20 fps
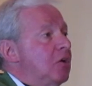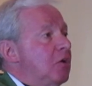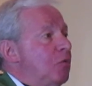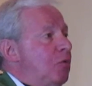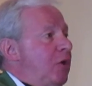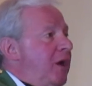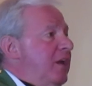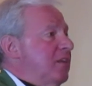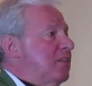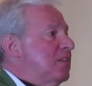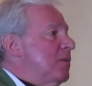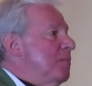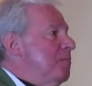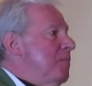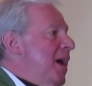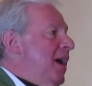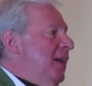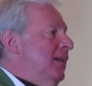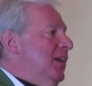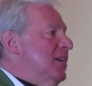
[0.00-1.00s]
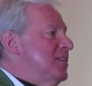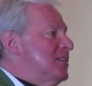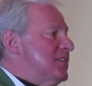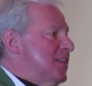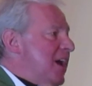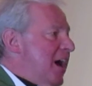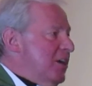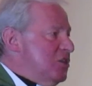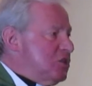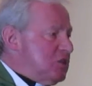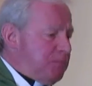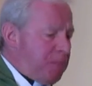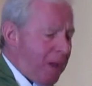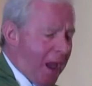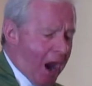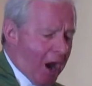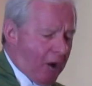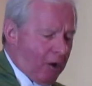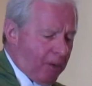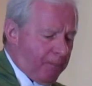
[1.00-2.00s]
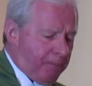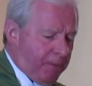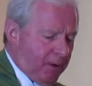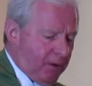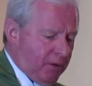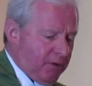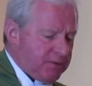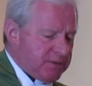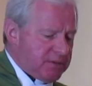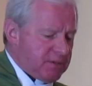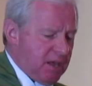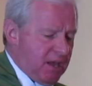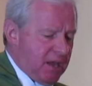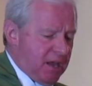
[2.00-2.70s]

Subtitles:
With many such parables,